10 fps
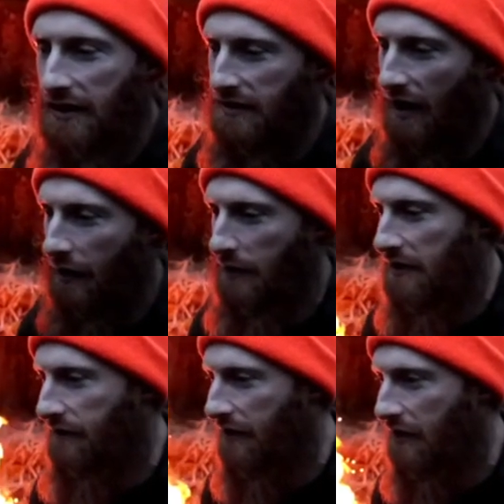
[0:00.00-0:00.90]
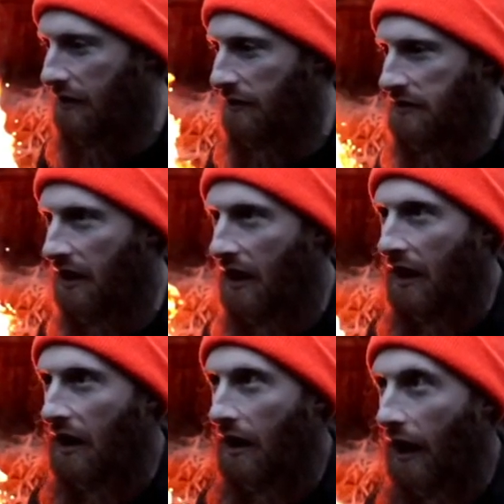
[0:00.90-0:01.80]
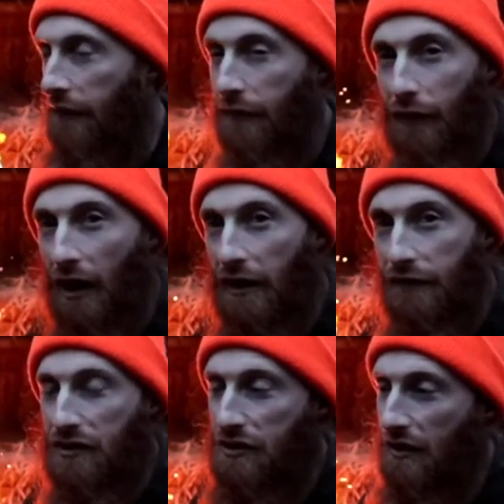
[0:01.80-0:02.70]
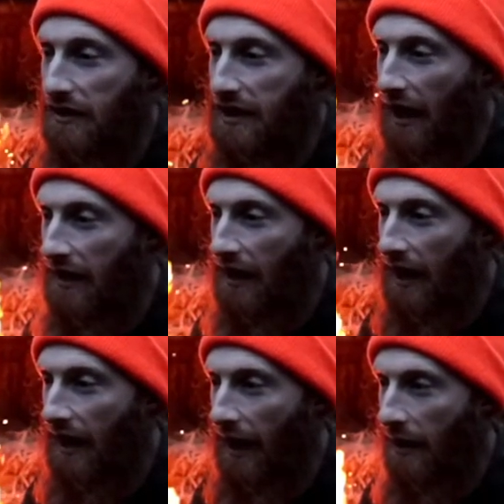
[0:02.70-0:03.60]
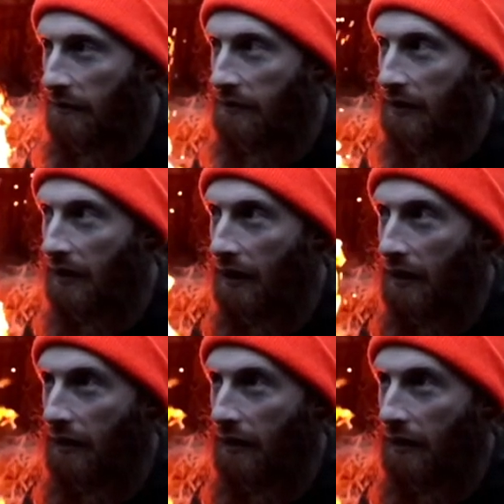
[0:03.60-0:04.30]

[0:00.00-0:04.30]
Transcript: Okay, next time he fucking releases a video, I gotta go find him and just fucking punch him in the face.